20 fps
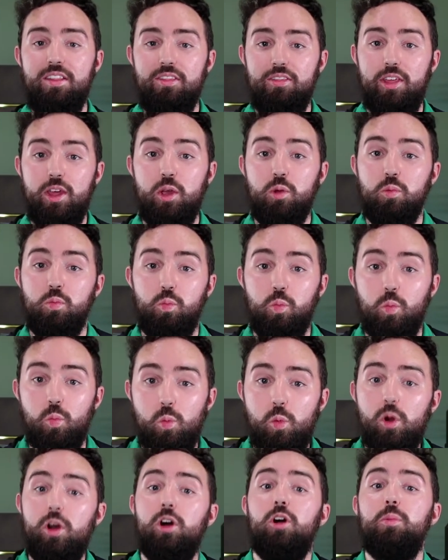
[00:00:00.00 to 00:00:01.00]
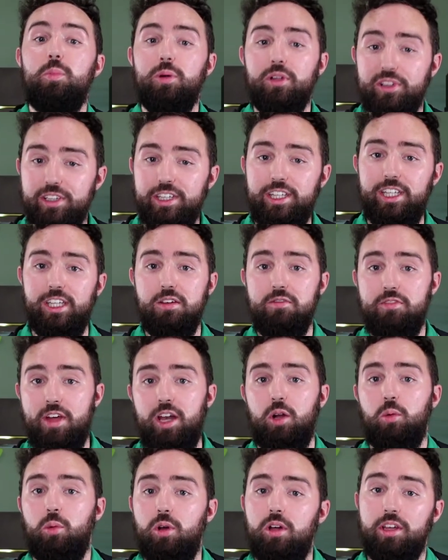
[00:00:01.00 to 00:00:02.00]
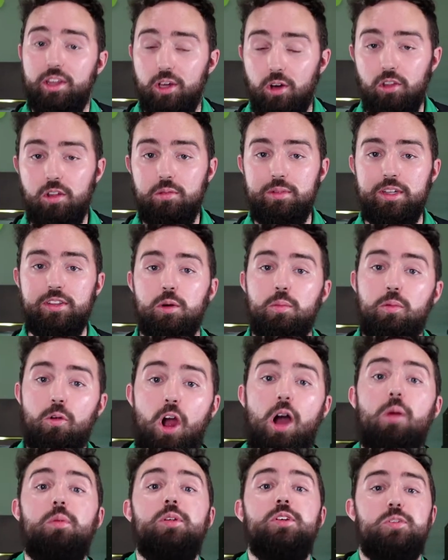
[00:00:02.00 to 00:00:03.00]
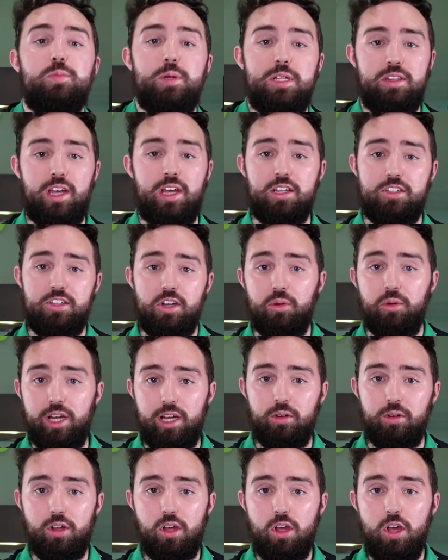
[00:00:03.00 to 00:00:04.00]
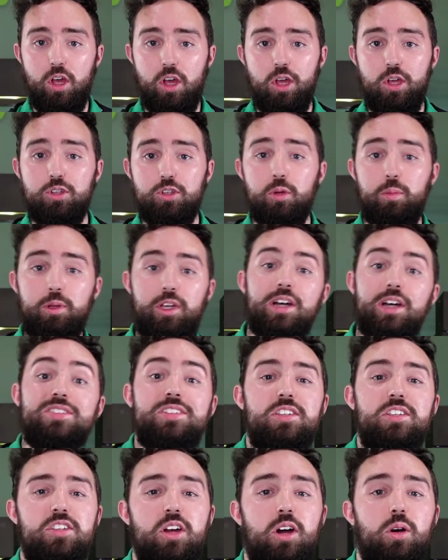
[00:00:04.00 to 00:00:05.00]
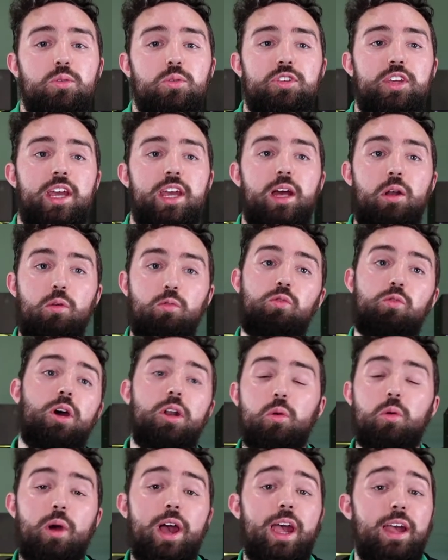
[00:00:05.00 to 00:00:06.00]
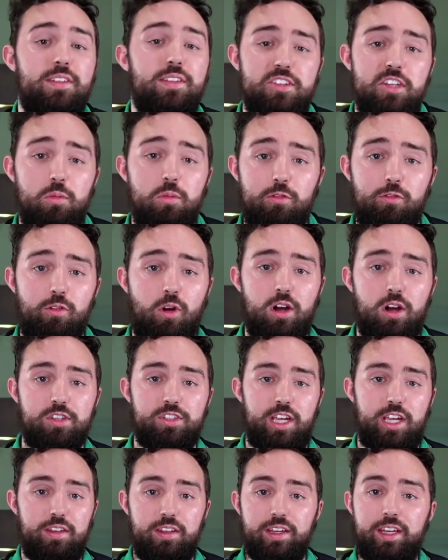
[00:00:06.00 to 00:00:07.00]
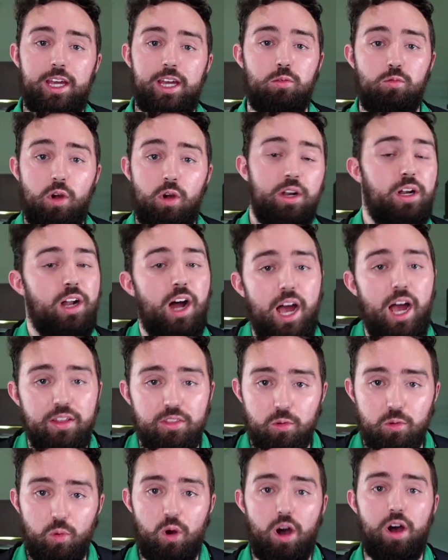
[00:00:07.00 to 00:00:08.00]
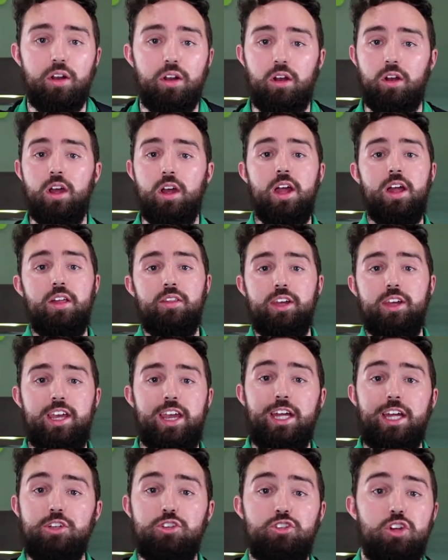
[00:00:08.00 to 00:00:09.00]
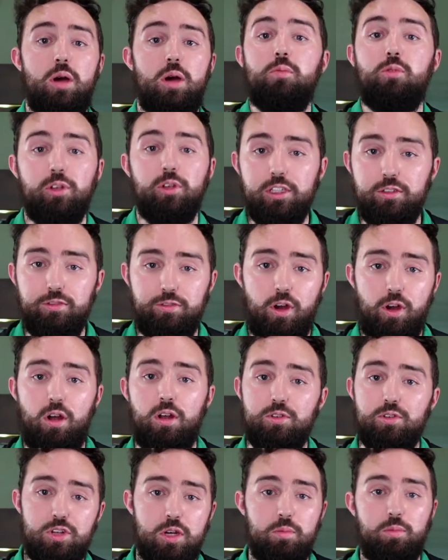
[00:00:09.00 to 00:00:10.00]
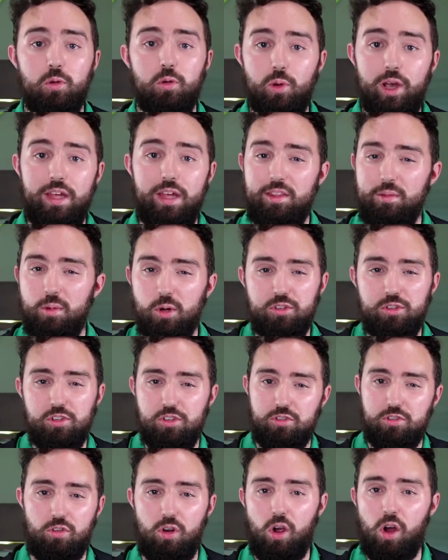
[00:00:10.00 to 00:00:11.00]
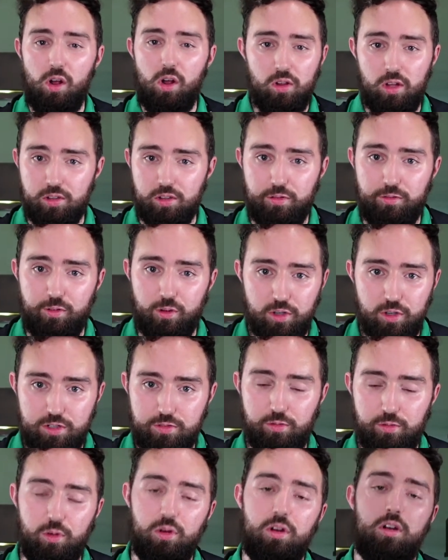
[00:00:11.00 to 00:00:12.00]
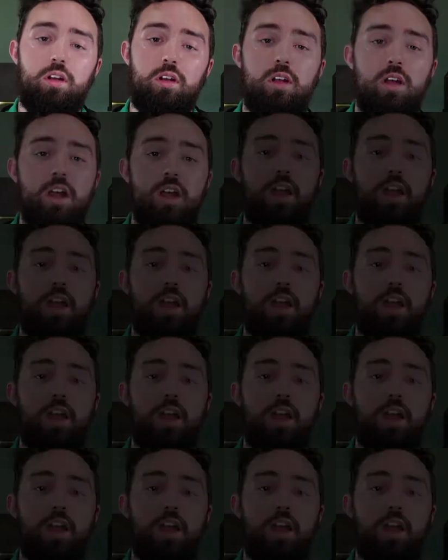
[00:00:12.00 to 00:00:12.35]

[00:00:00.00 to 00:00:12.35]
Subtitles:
They will believe that it will kill them and they'll probably spit that toad out. So because these toads can't run away in the same way frogs can, they can't run and hide in the water, they can't jump really far and jump away, they mostly just crawl along the forest floor.